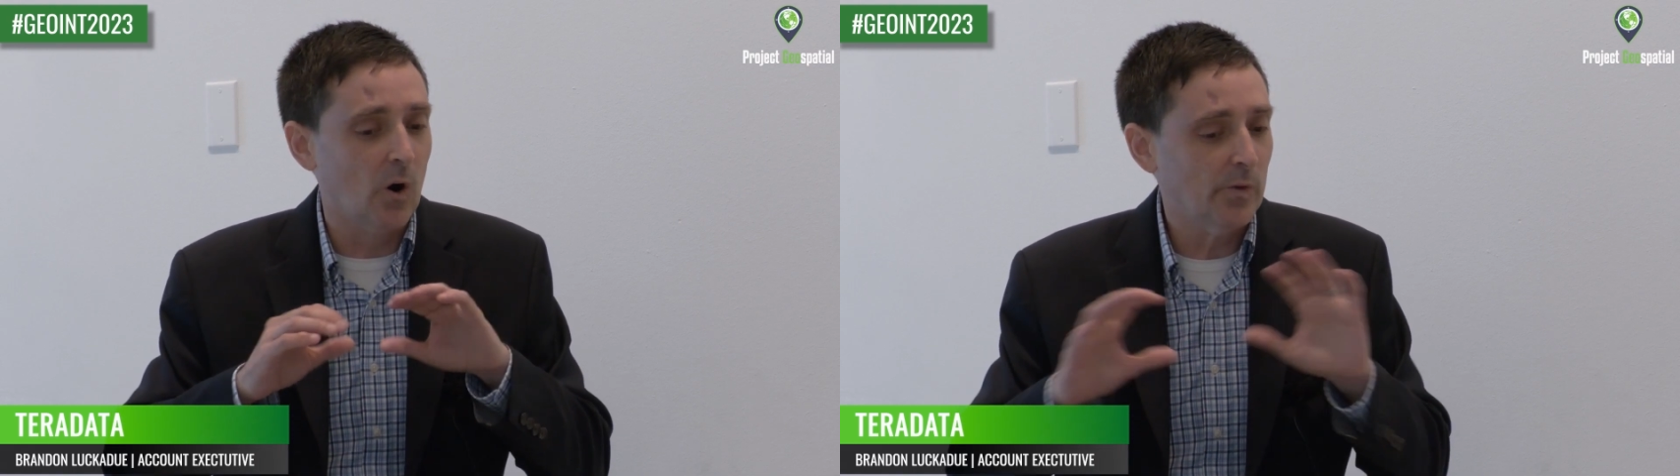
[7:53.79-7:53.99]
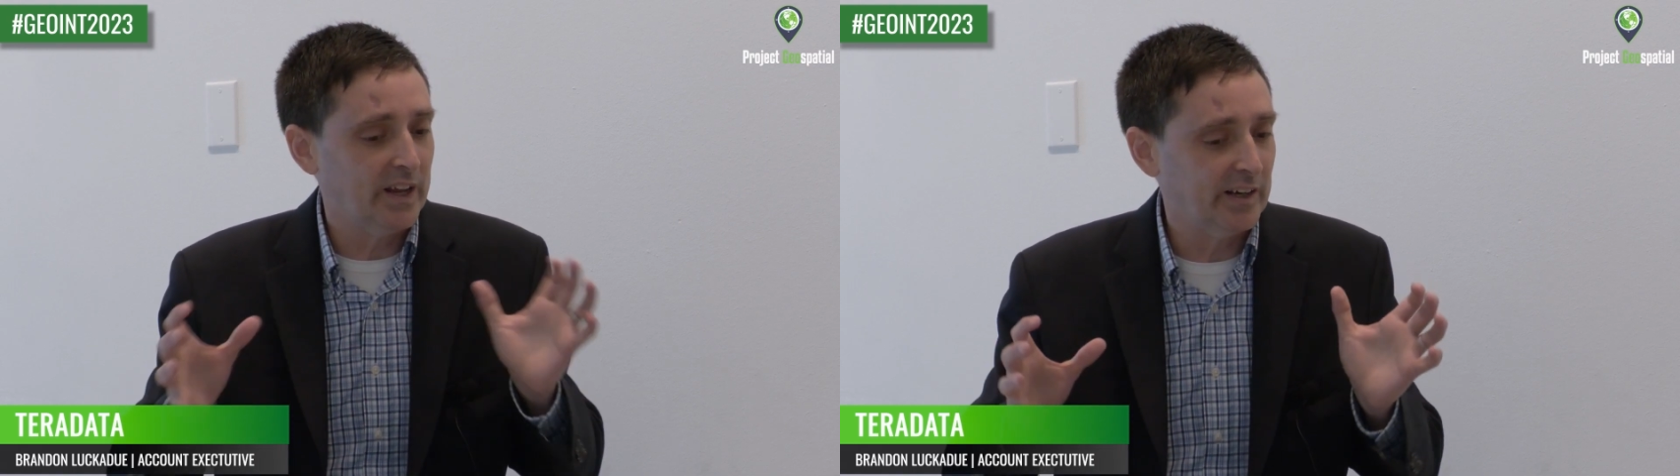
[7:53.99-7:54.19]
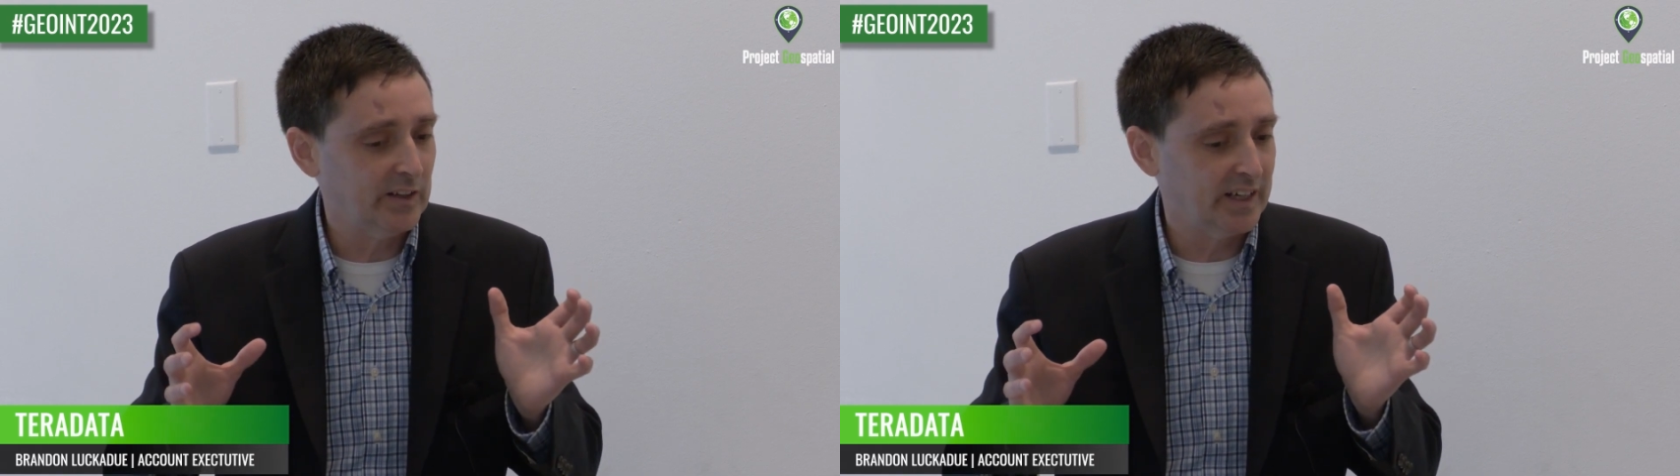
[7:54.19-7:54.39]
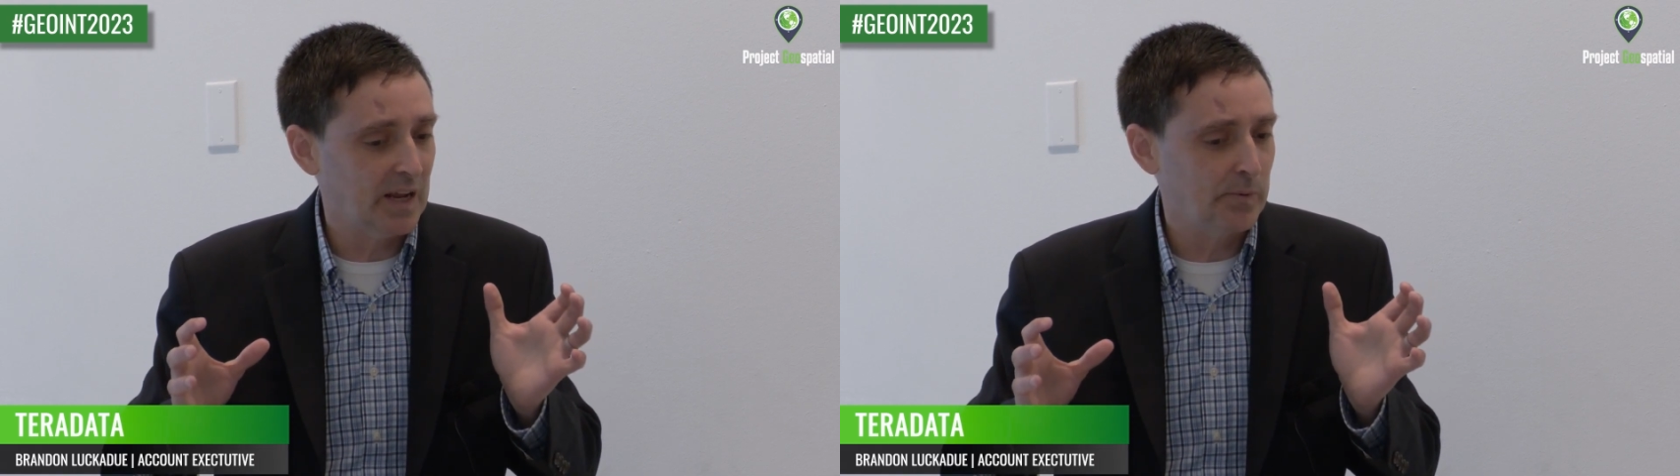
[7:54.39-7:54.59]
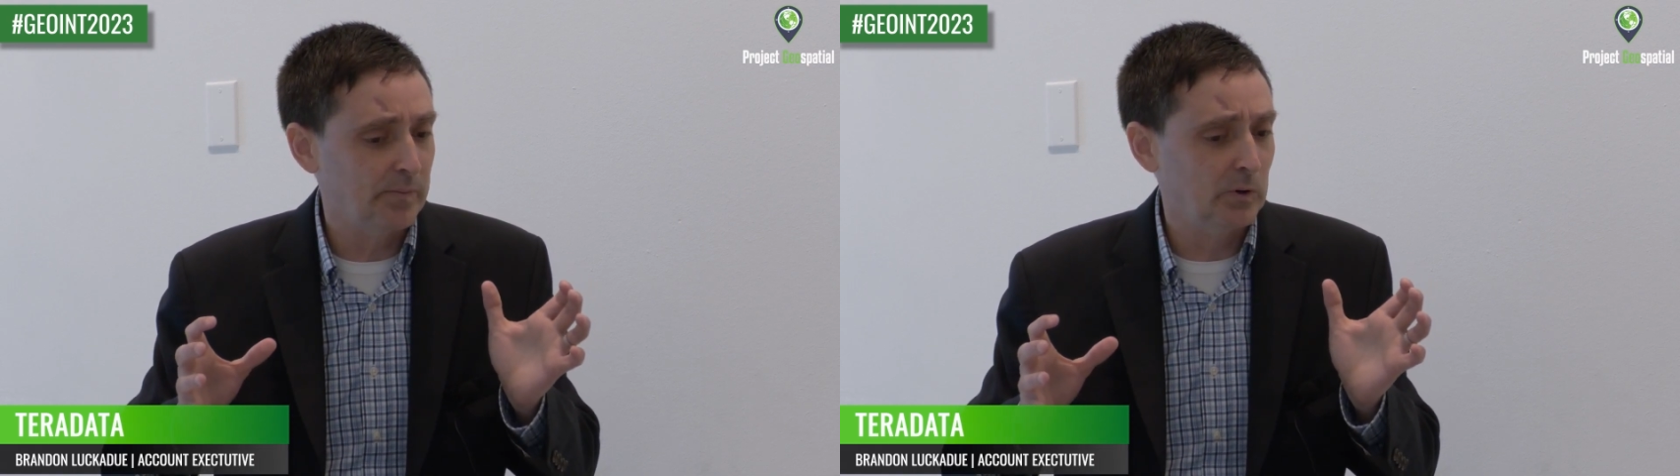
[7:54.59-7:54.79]
all the analytic
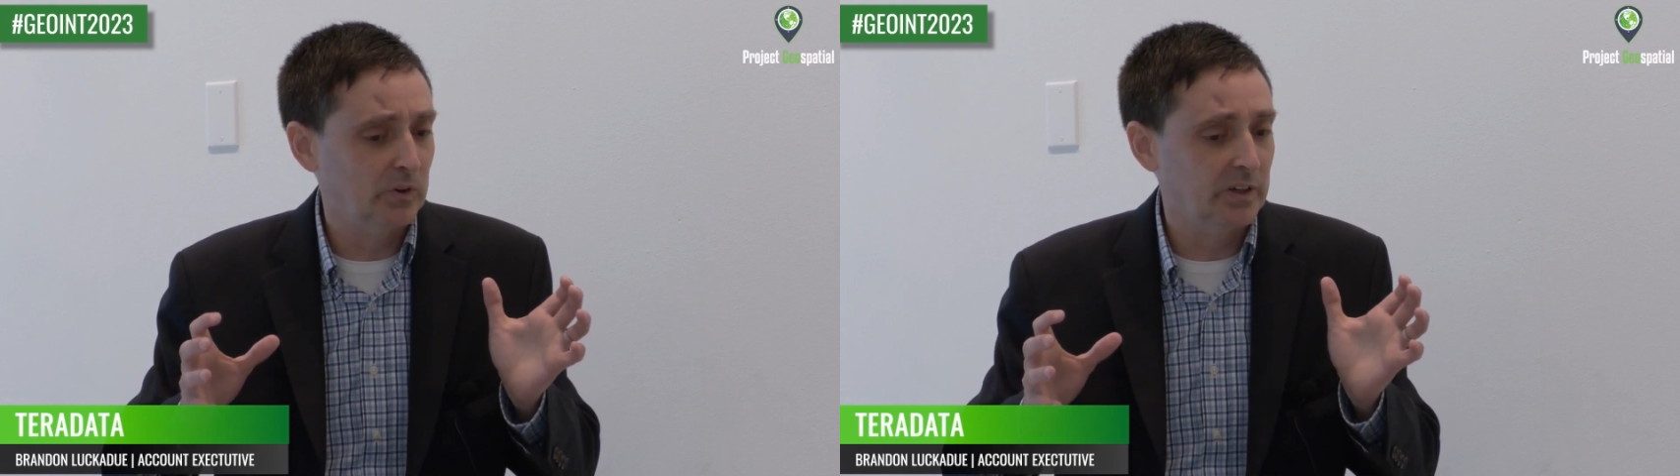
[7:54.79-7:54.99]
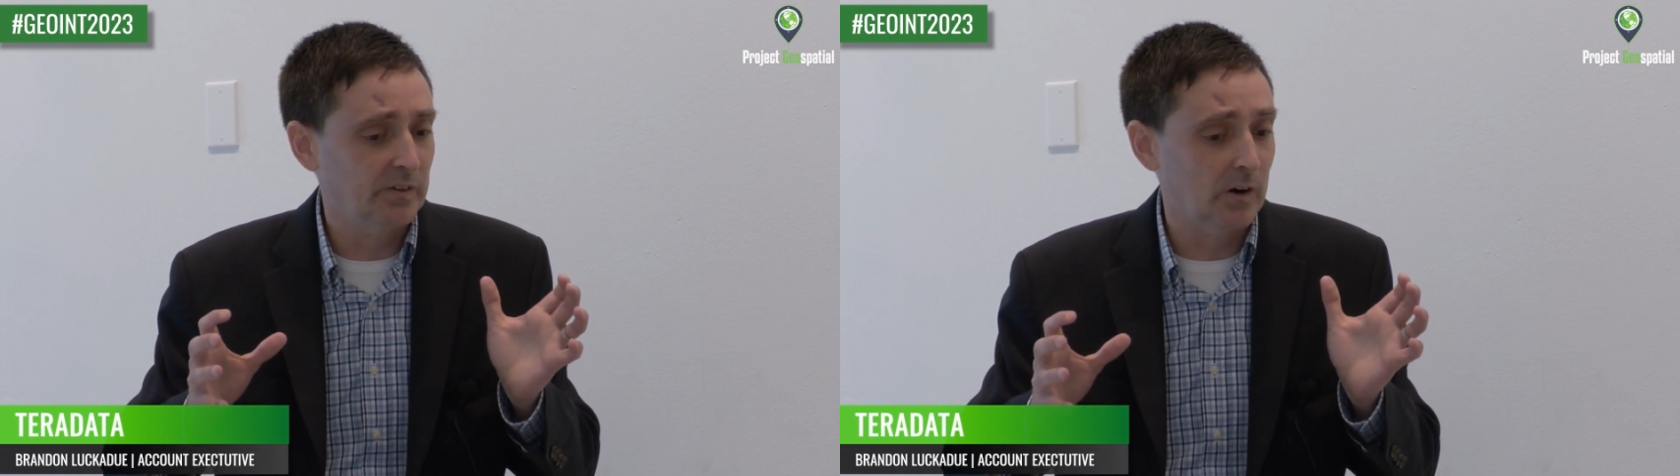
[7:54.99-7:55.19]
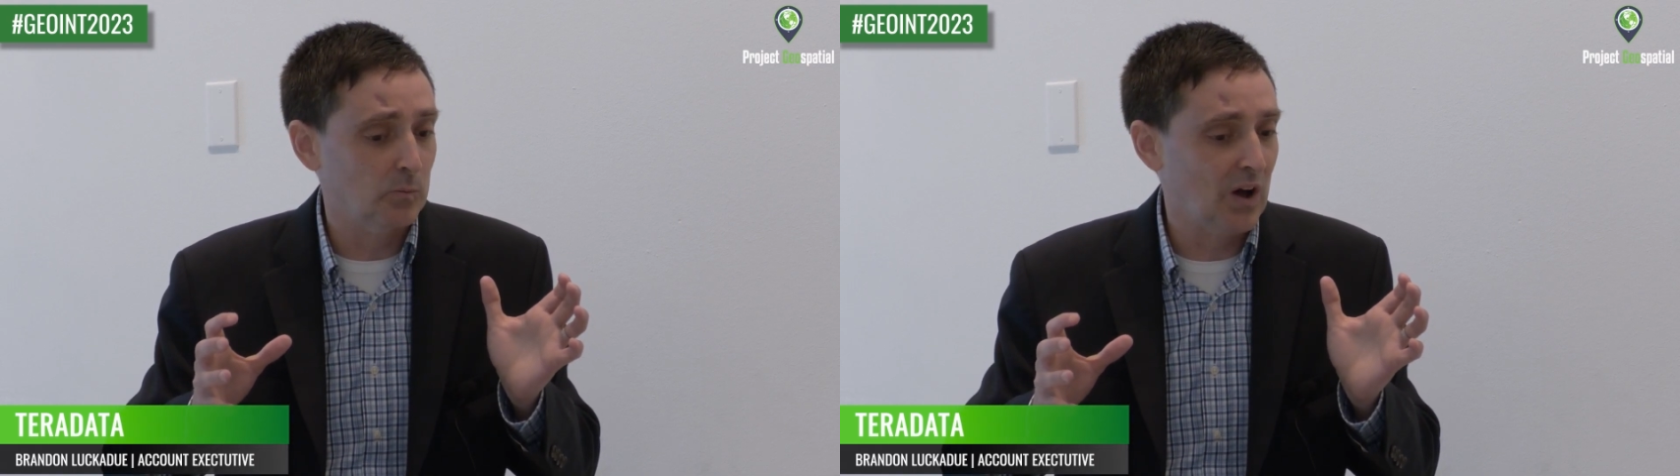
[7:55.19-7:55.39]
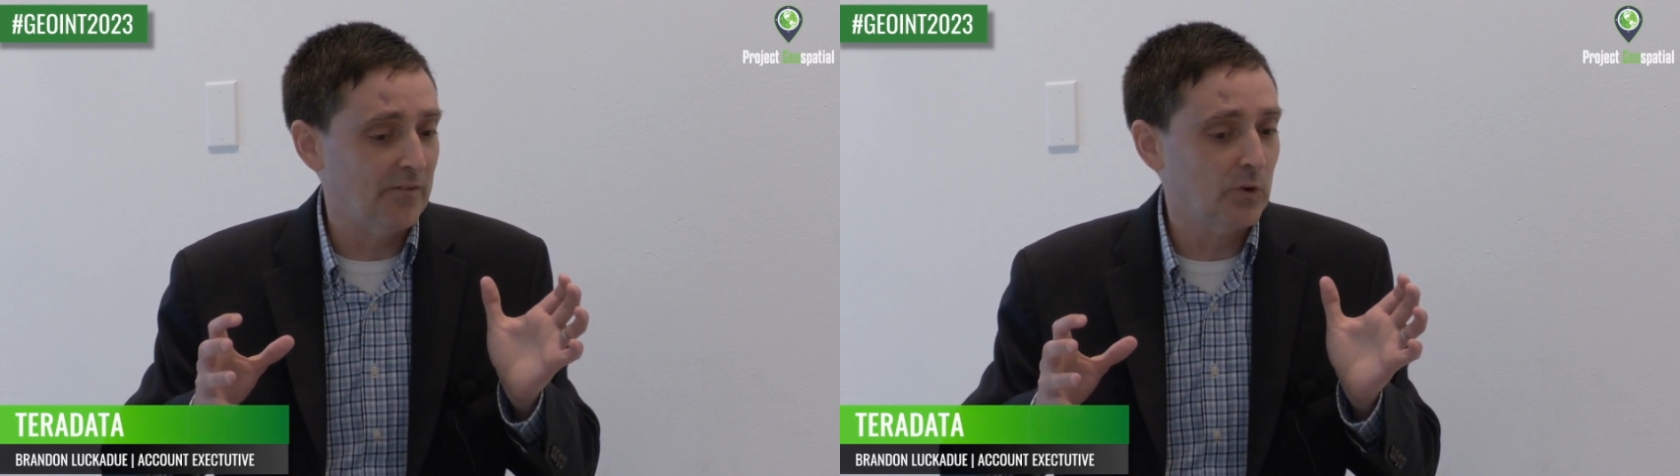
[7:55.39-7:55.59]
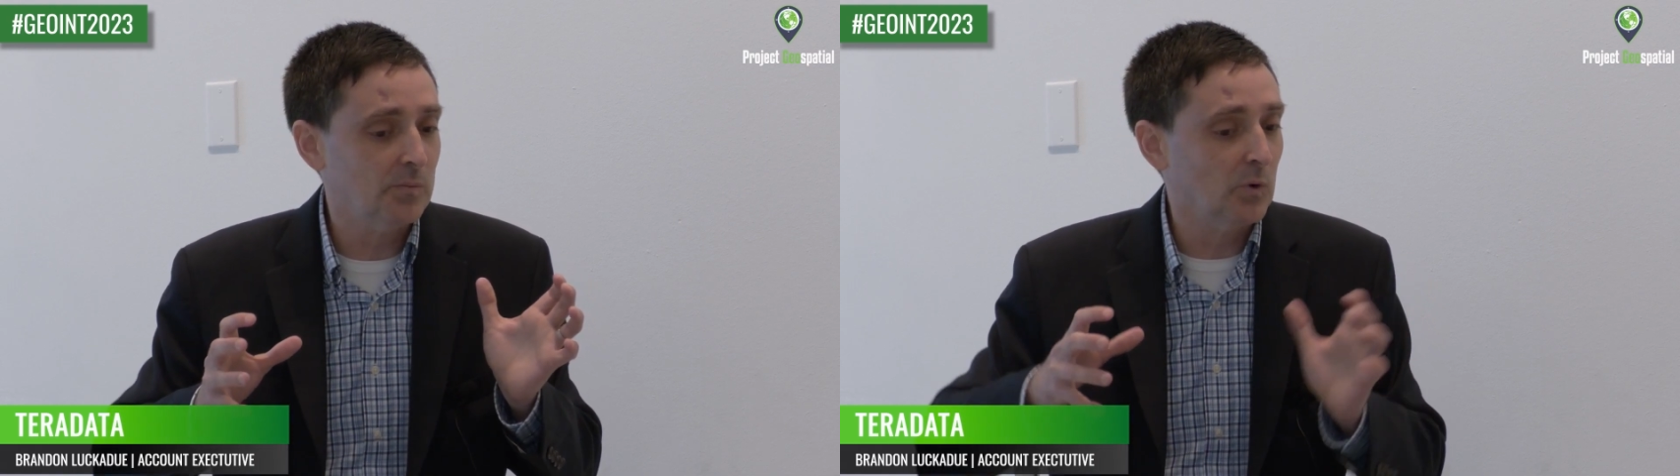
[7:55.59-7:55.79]
capability on our platform,